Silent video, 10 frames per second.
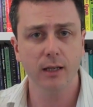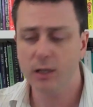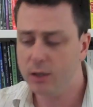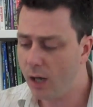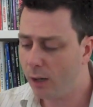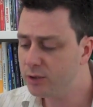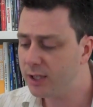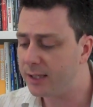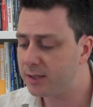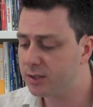
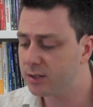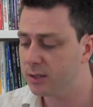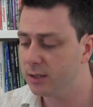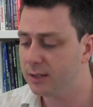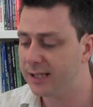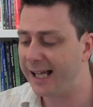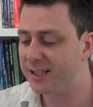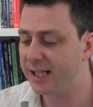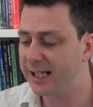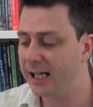notice that
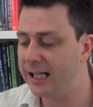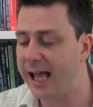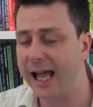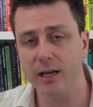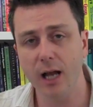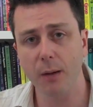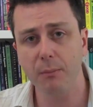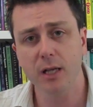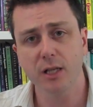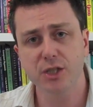tingly, that numb,
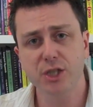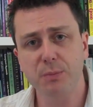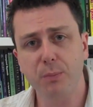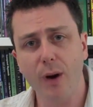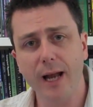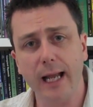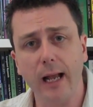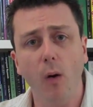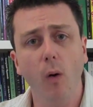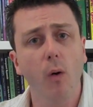spreading
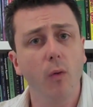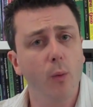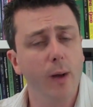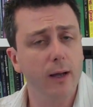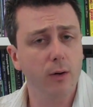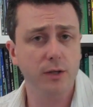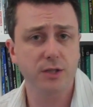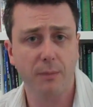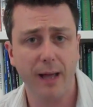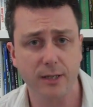all the way across
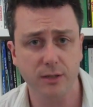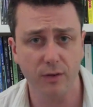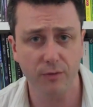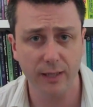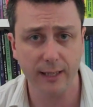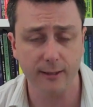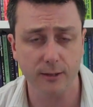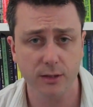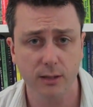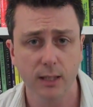the backs of your
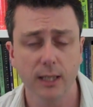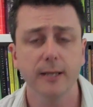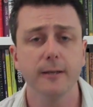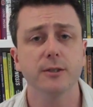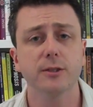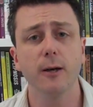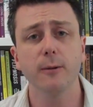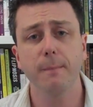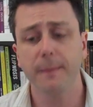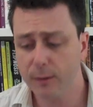fingers. So
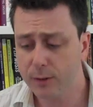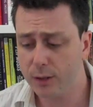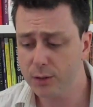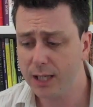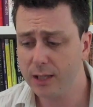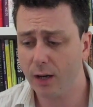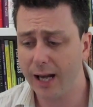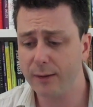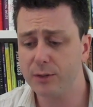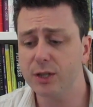you can use it in your
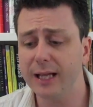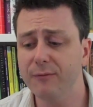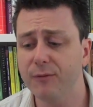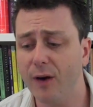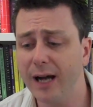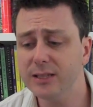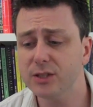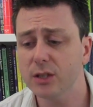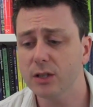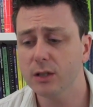language to
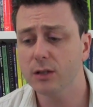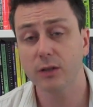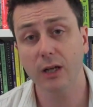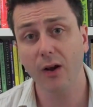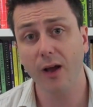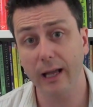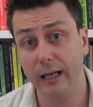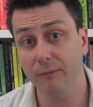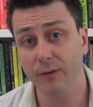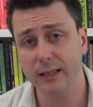invite the client,
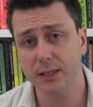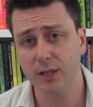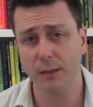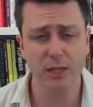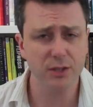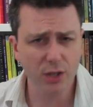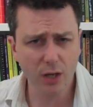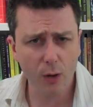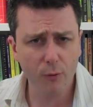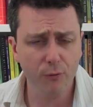invite the subject to
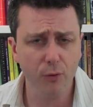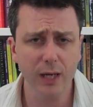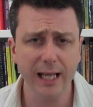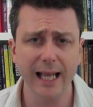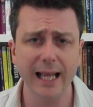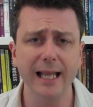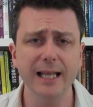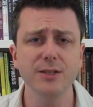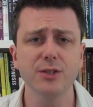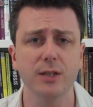go fully
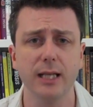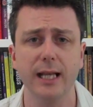into the